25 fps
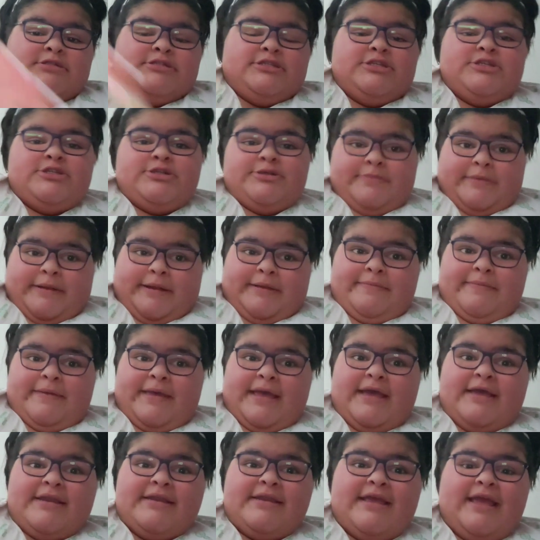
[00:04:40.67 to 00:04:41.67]
gingerbread
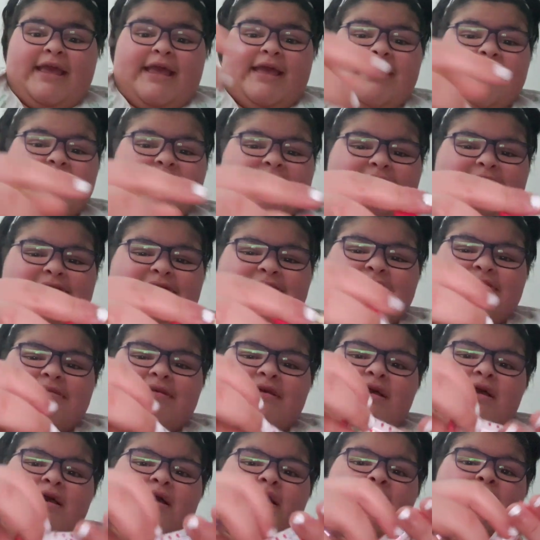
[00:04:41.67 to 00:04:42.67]
pancakes,
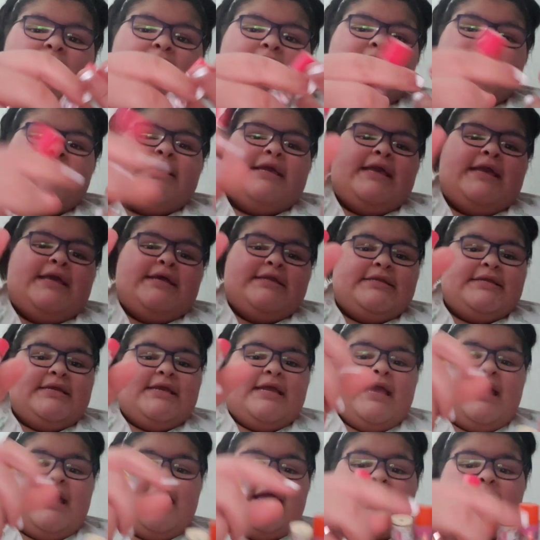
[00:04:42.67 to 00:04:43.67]

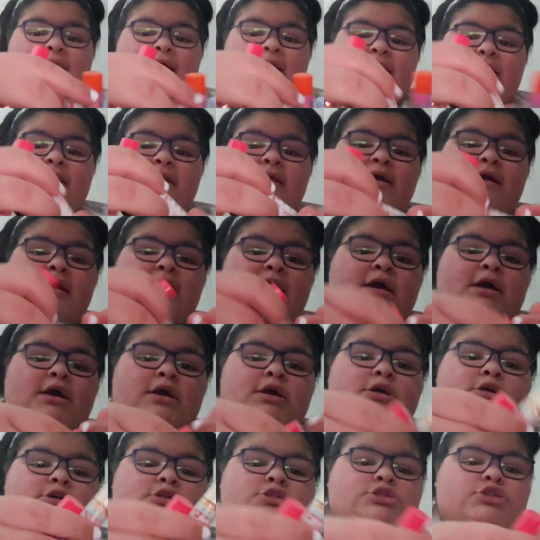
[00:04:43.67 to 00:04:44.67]
candy cane,
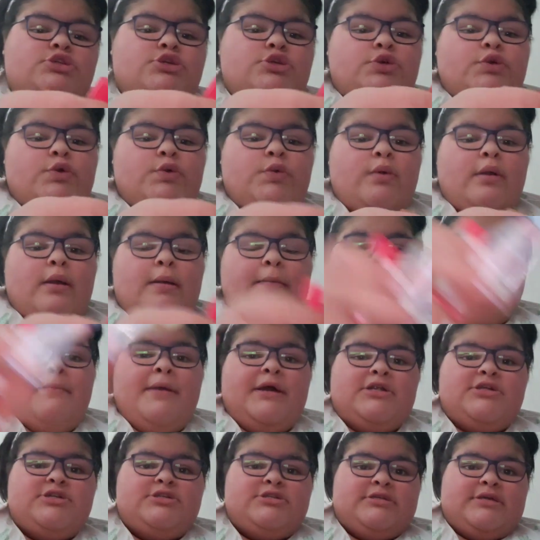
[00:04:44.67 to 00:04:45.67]
two
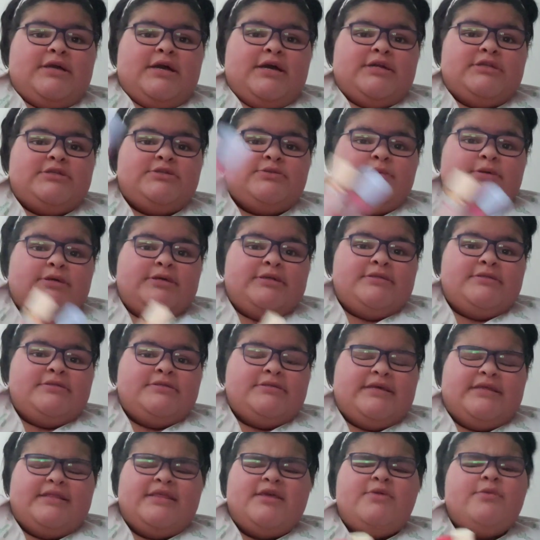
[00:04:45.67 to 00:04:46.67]
butterscotch
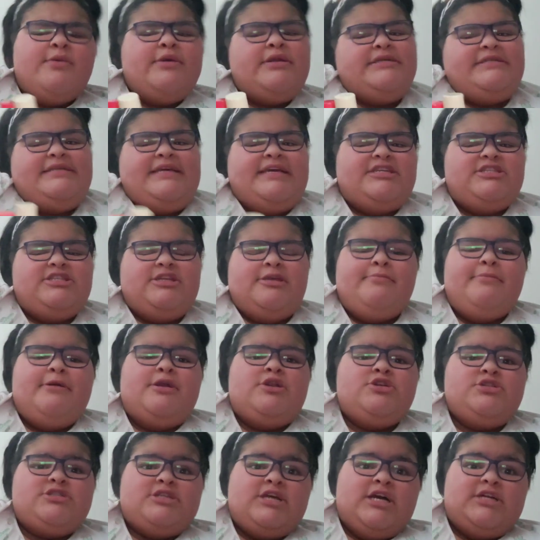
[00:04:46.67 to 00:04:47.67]
ones. I think one is actually
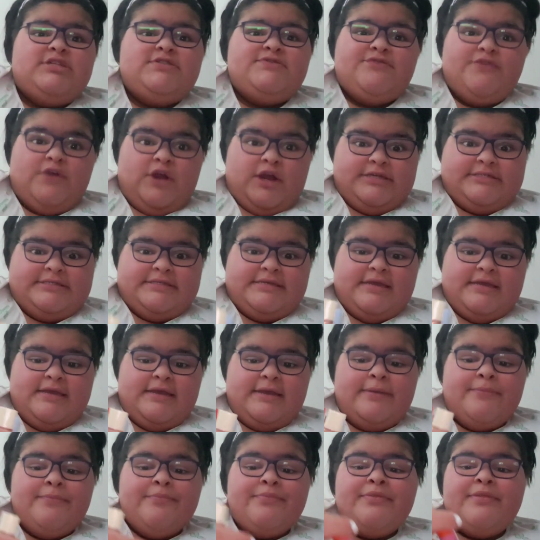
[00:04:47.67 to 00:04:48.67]
butterscotch
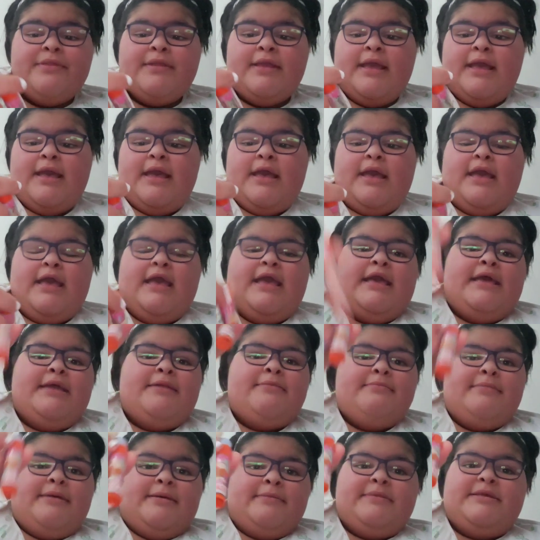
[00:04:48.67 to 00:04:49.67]
frosting
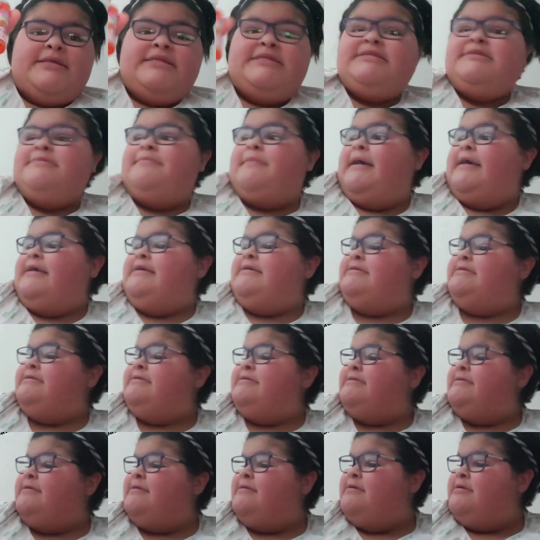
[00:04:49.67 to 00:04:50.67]
and pumpkin
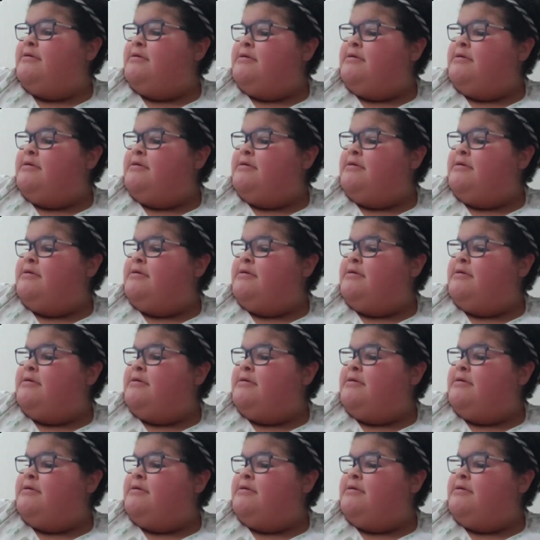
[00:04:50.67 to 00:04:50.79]
spice.